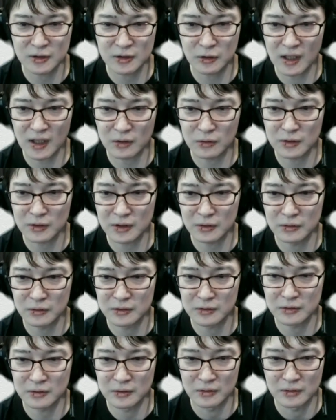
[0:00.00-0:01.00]
And
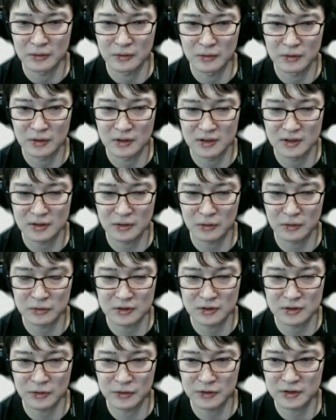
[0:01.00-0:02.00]
the darker the
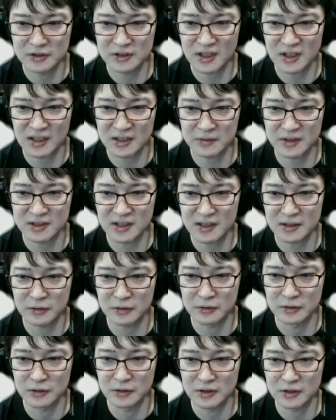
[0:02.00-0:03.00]
color, the
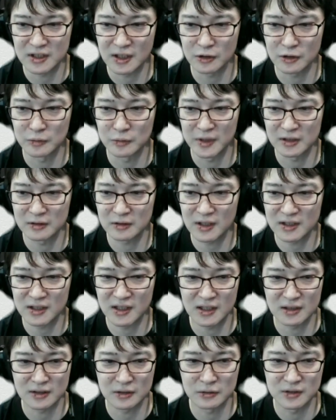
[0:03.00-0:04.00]
better the recommendation
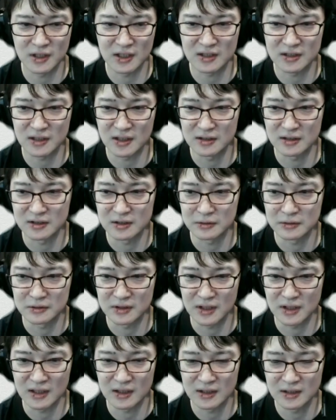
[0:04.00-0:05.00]
accuracy
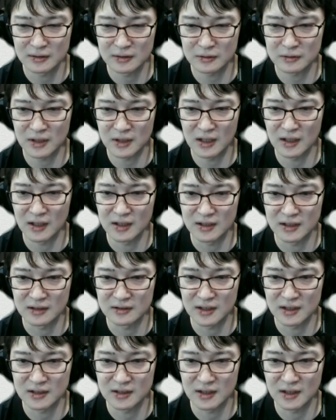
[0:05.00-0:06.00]
for that particular
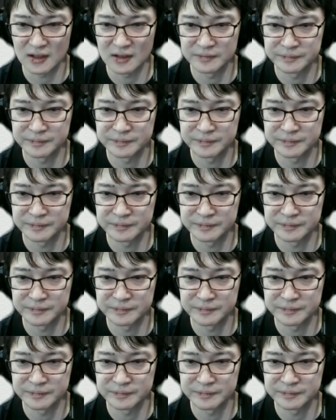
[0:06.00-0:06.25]
user.